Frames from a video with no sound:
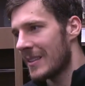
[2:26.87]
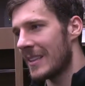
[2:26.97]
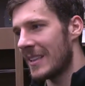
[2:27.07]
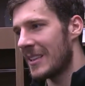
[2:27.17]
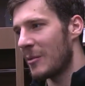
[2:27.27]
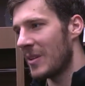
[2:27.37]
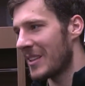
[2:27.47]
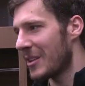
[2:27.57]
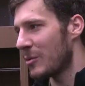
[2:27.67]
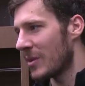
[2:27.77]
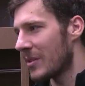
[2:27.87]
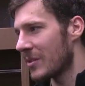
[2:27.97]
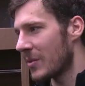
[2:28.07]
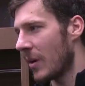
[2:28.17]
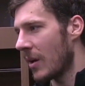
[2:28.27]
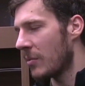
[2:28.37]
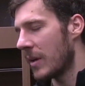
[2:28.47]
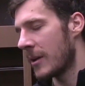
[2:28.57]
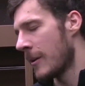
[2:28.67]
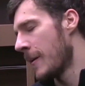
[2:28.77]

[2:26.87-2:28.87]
it's a little bit tough one to swallow. But